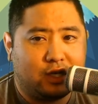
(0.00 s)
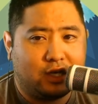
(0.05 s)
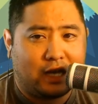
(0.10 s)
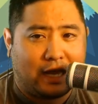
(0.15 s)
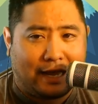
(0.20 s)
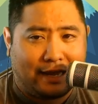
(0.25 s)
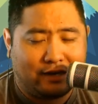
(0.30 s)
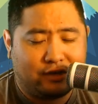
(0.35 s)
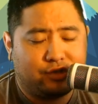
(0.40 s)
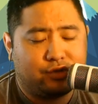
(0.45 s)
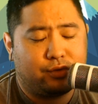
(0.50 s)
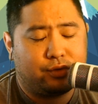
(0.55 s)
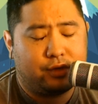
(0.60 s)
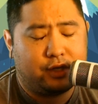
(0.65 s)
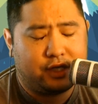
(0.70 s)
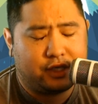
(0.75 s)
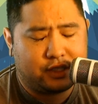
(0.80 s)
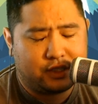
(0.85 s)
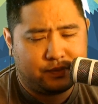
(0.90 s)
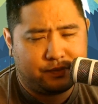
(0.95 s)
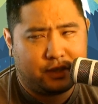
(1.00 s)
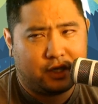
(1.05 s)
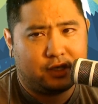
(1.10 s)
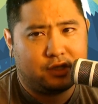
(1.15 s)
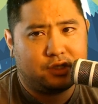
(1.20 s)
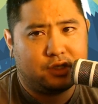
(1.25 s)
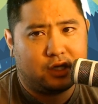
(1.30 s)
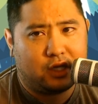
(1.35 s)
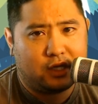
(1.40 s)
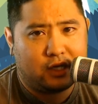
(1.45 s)
actual
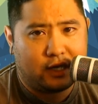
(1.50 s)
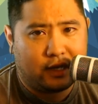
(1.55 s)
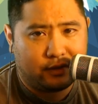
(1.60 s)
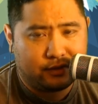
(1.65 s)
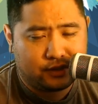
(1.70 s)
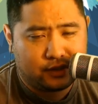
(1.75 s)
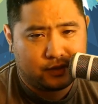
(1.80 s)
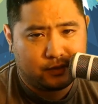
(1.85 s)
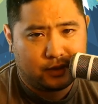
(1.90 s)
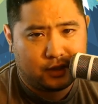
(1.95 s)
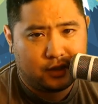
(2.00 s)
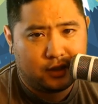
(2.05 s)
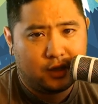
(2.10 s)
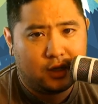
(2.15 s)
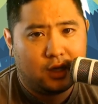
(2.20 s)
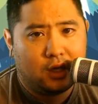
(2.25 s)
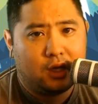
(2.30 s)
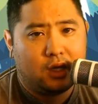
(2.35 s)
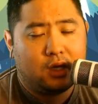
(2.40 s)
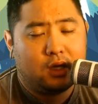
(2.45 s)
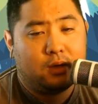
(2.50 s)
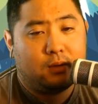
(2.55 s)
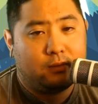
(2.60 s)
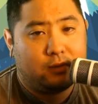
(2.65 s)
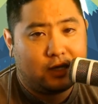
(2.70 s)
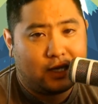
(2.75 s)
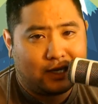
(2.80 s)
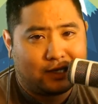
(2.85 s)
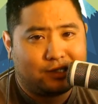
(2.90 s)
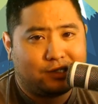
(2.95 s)
expansion announcement
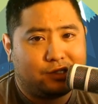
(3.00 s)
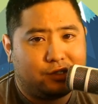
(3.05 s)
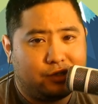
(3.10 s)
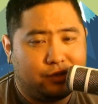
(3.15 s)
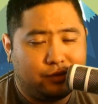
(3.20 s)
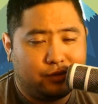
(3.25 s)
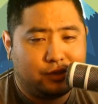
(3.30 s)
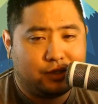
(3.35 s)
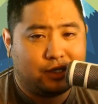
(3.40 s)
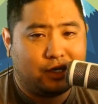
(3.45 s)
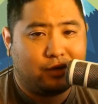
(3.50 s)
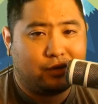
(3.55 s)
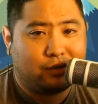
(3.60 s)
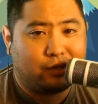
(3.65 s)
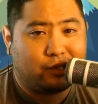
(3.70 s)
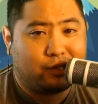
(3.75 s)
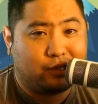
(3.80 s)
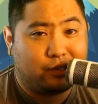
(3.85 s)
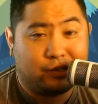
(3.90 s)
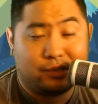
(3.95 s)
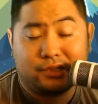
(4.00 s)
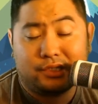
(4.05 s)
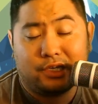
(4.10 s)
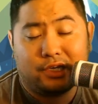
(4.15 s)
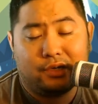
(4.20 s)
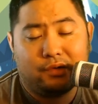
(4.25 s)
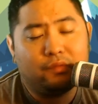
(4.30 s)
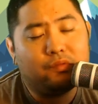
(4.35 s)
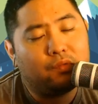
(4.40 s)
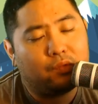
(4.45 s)
next Tuesday or Thursday,
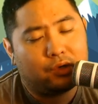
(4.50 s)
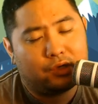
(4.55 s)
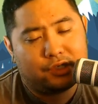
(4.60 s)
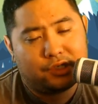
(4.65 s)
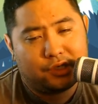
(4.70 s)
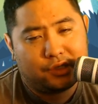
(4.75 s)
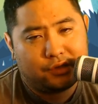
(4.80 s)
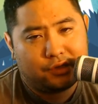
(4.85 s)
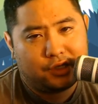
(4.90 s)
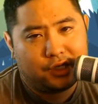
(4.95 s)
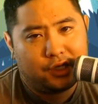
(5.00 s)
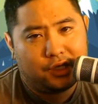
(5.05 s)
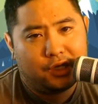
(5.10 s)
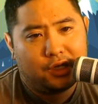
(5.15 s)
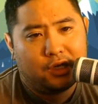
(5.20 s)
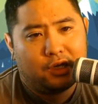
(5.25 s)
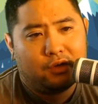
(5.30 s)
unfortunately,